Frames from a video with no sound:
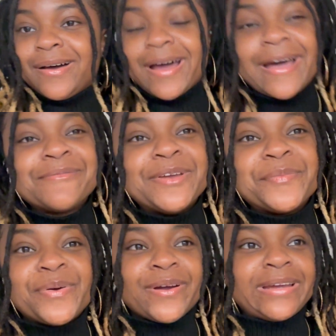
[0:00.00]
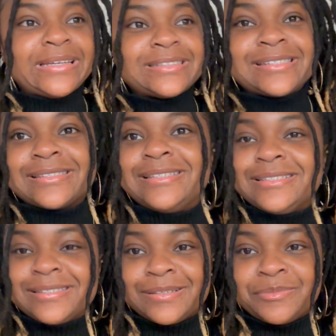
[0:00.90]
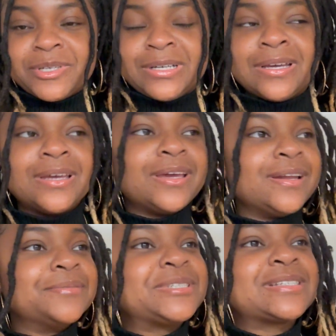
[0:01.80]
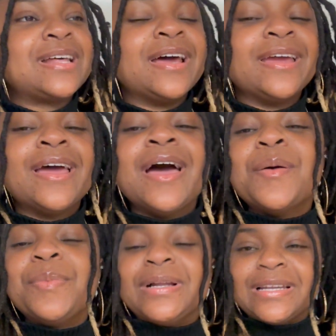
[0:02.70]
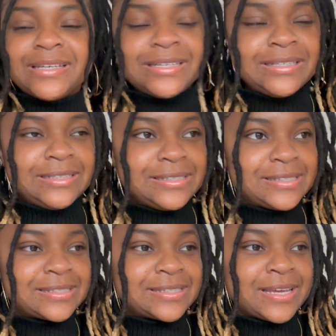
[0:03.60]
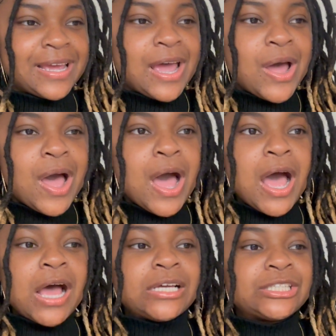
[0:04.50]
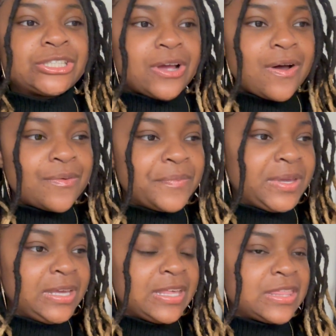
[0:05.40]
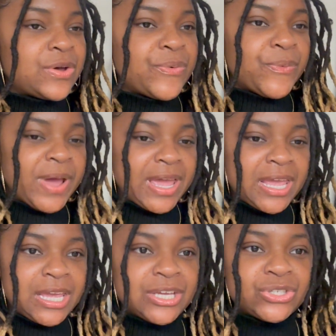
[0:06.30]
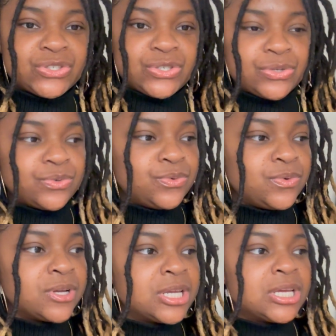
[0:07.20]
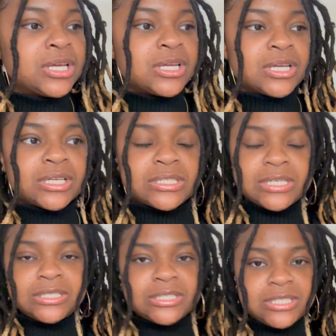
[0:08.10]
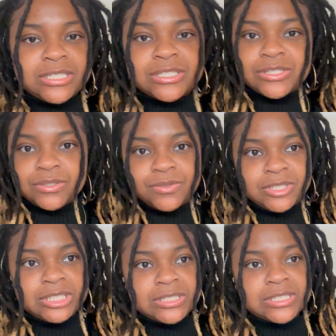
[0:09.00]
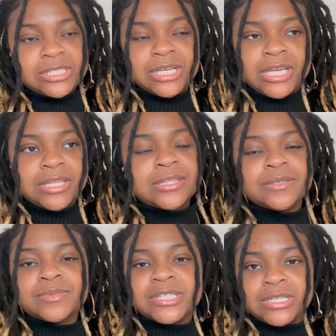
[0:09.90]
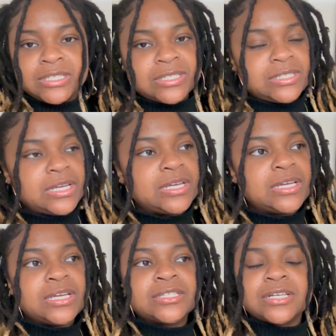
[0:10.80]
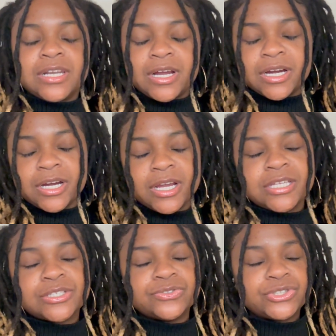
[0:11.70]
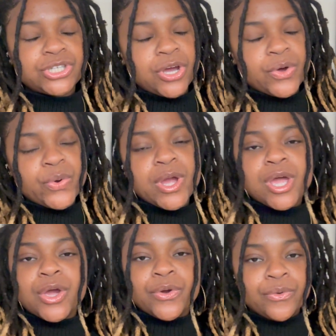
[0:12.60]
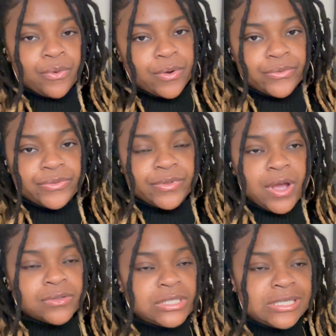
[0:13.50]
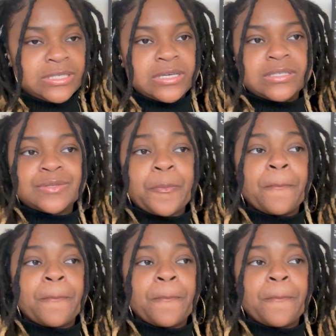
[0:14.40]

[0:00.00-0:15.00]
I've been praying since December, and I'm just like, please show me the way to teach these students, to get them to understand and to learn and to show growth on these tests.